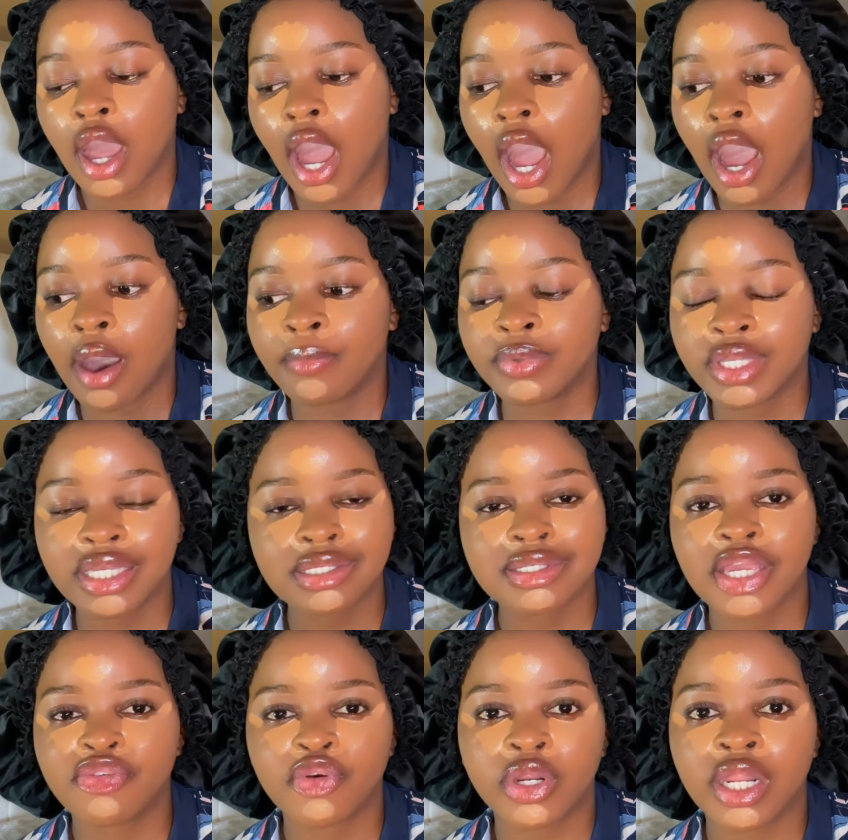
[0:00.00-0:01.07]
Yes,
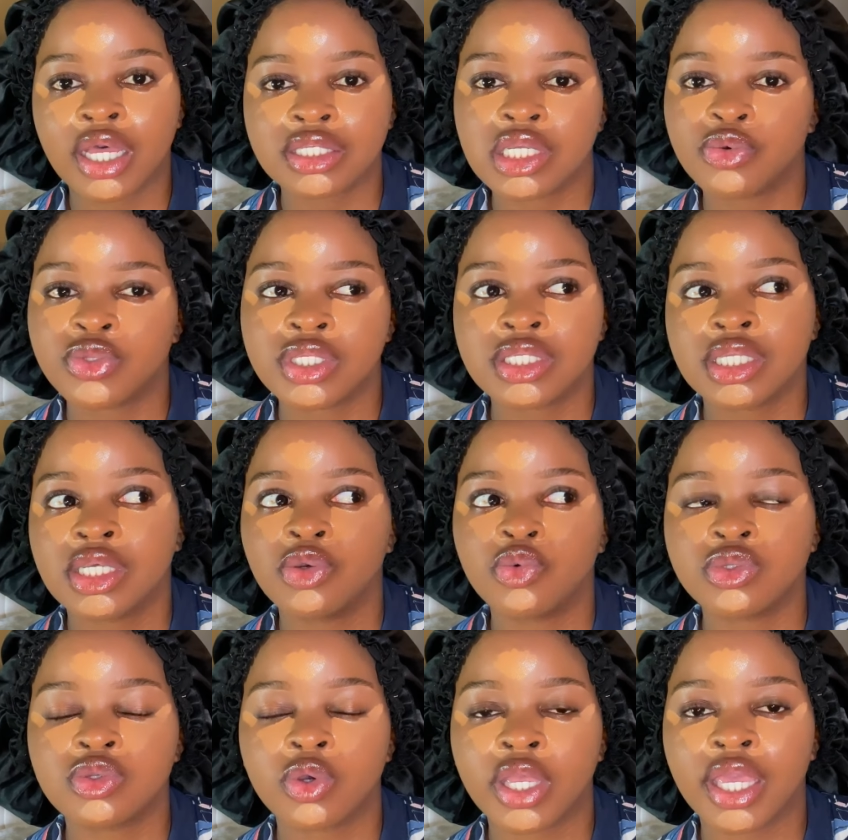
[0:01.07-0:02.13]
everyone else I would see, it
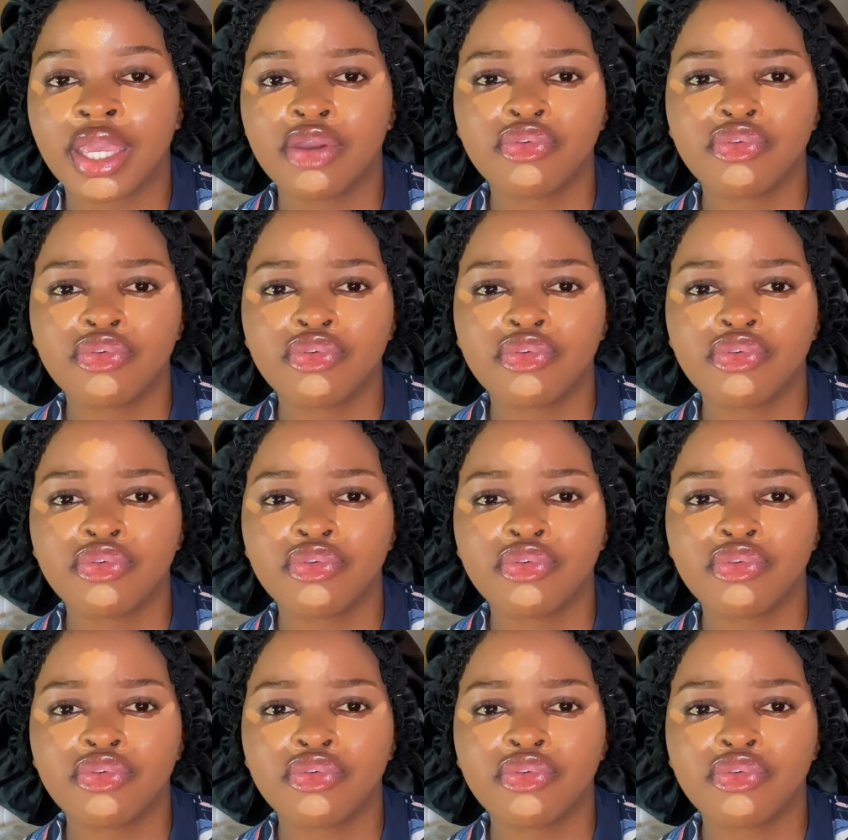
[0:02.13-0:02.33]
was okay.